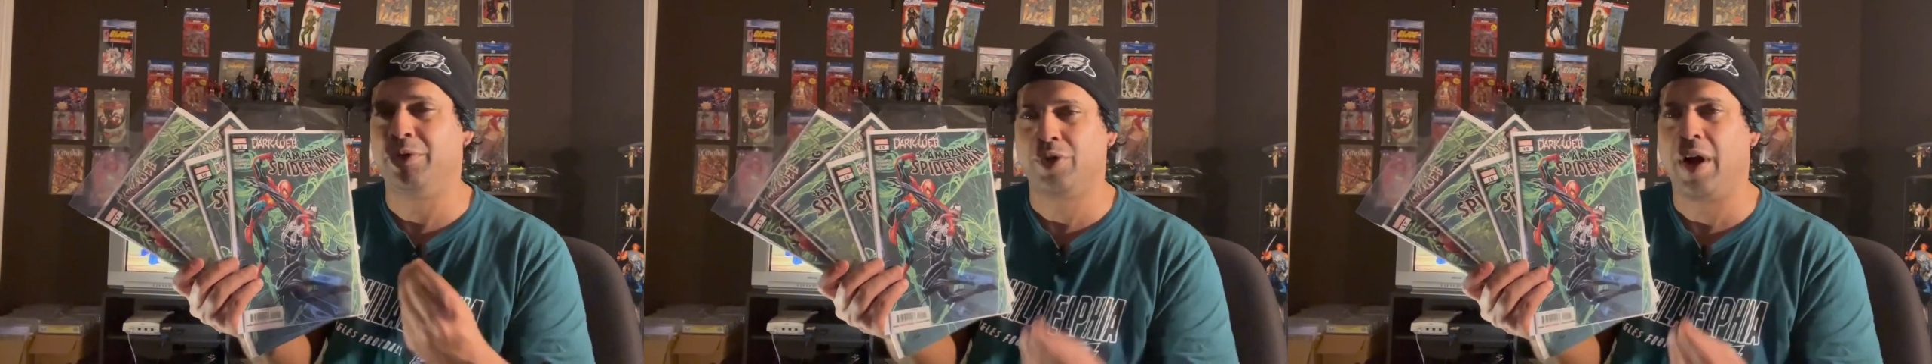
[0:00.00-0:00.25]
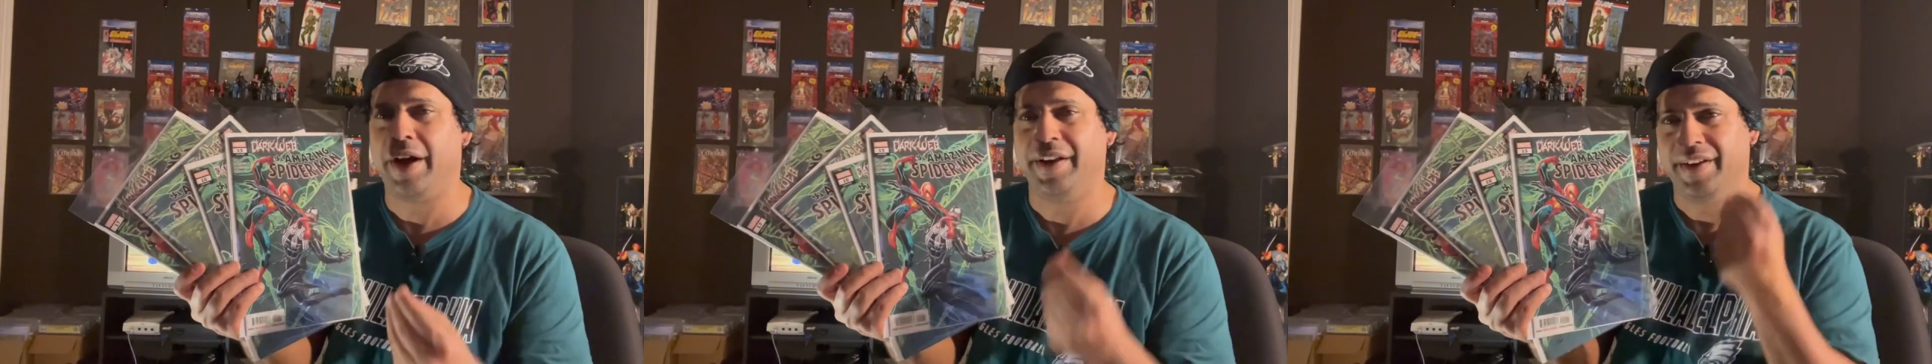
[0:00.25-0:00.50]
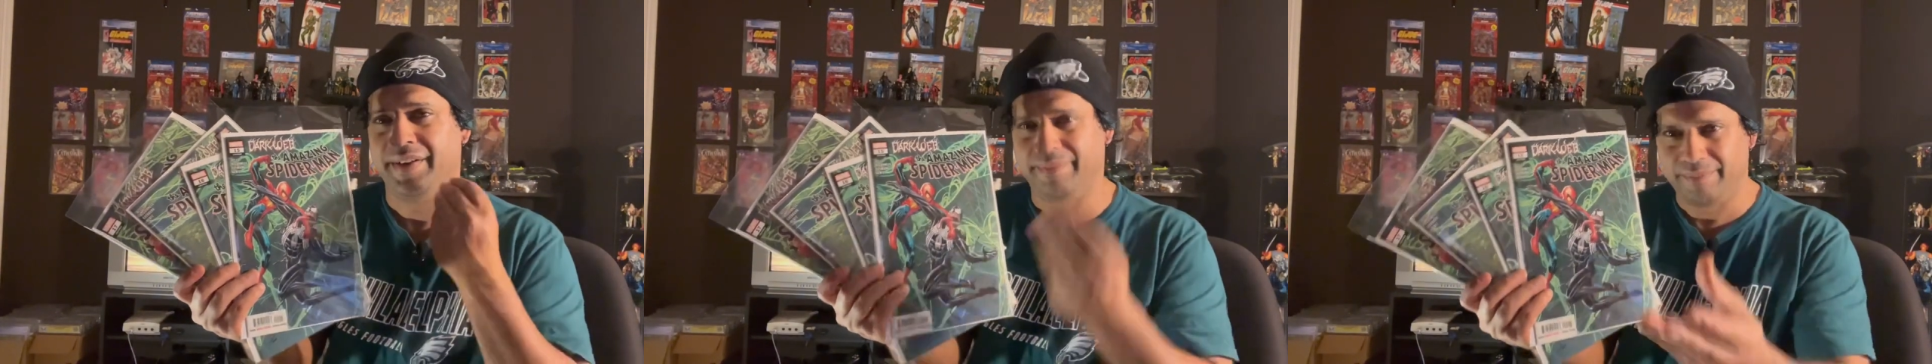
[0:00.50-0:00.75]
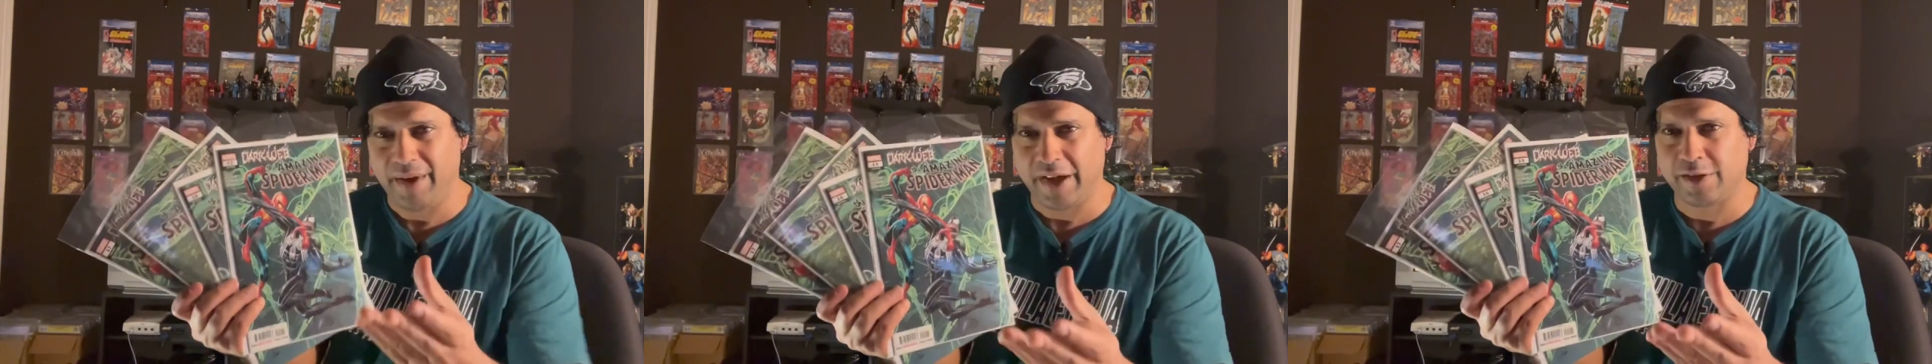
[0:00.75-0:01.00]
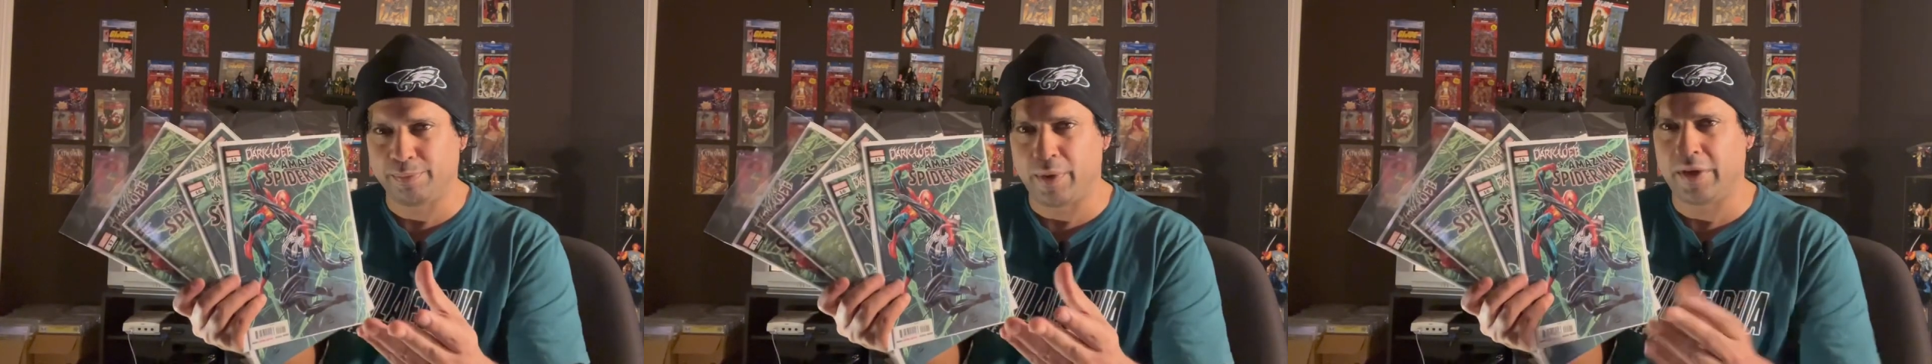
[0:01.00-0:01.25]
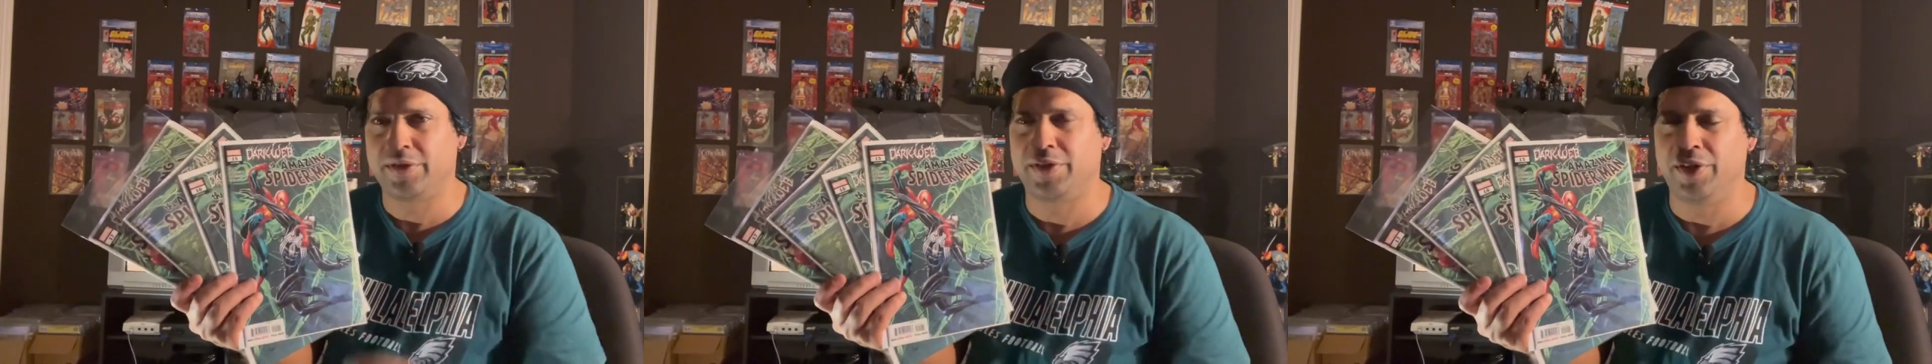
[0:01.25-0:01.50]
trying to
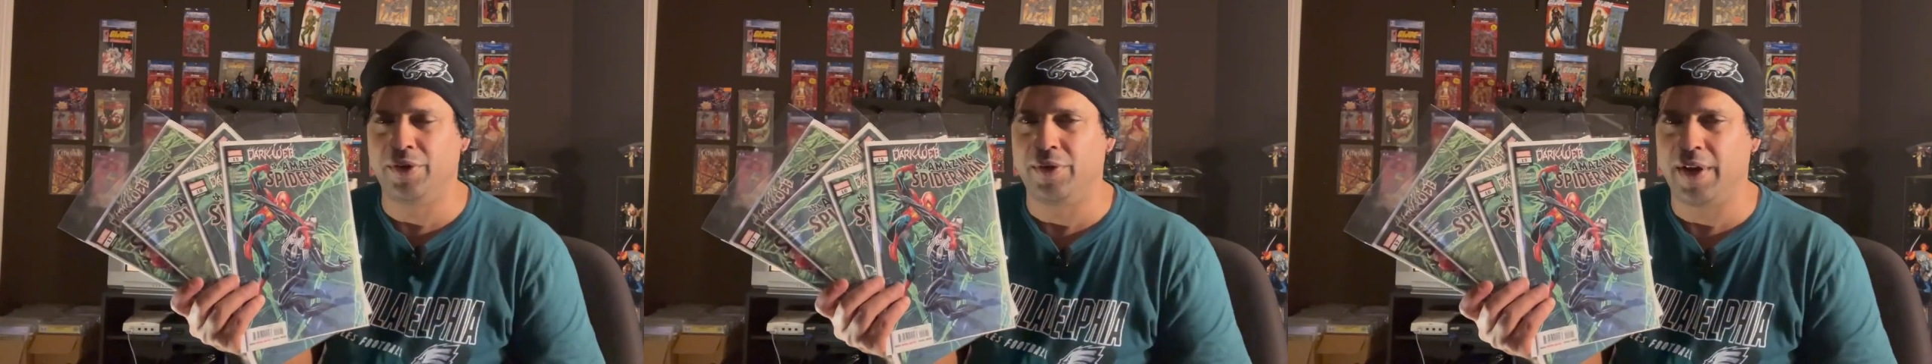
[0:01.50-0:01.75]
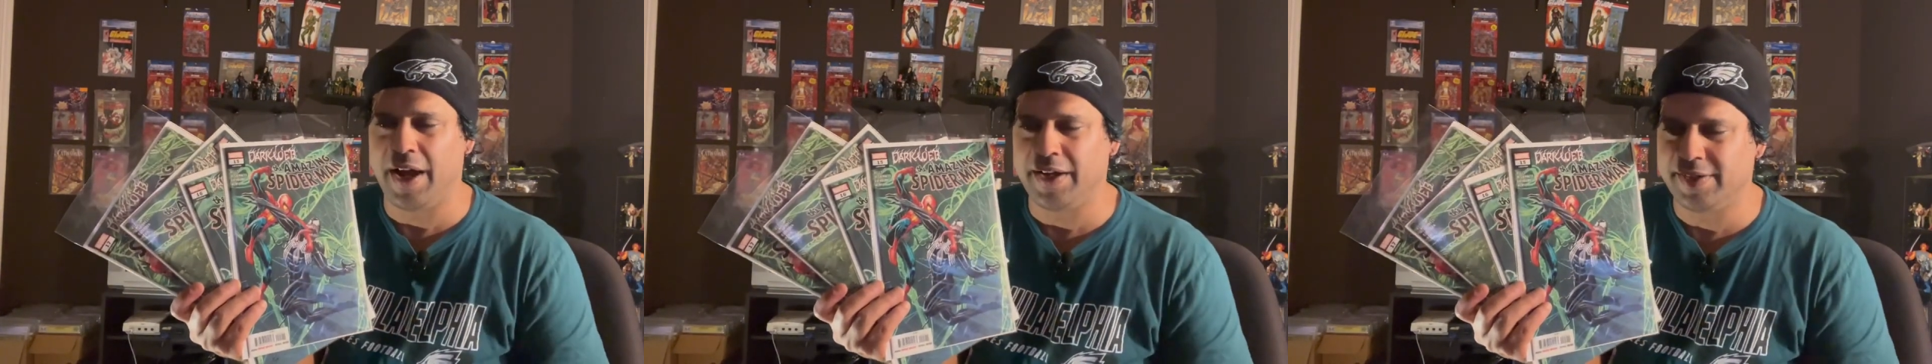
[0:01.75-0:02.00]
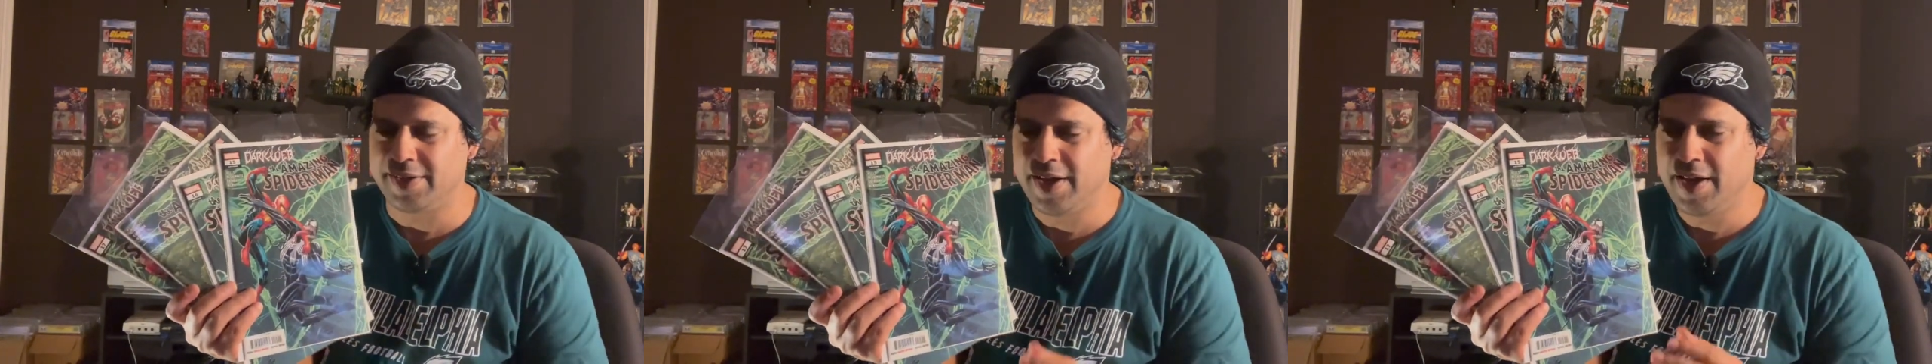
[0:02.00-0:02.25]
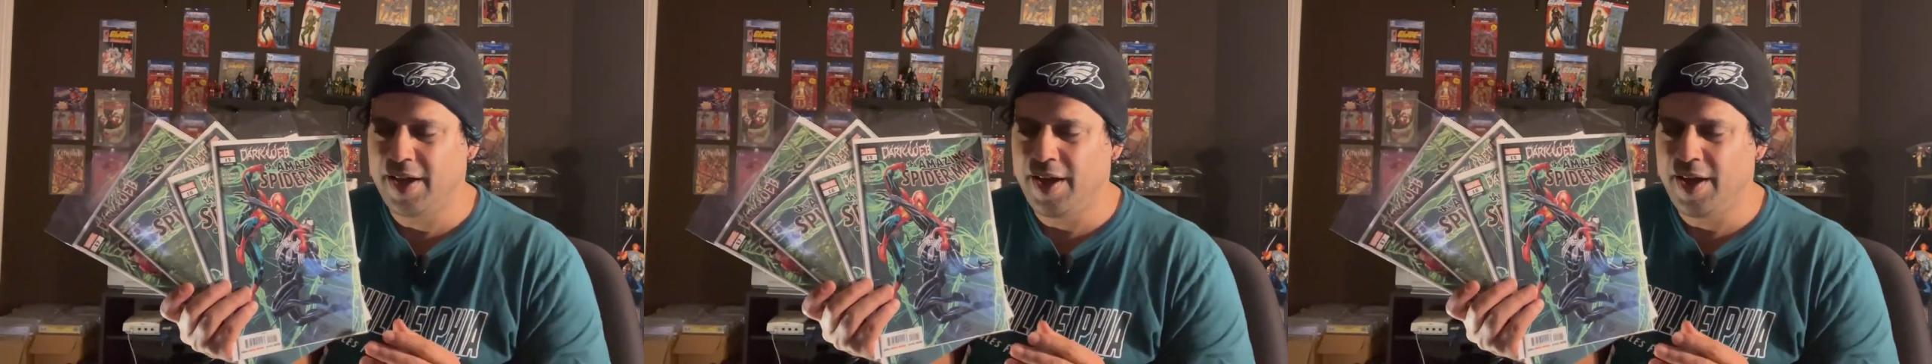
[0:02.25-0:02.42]
express to you guys.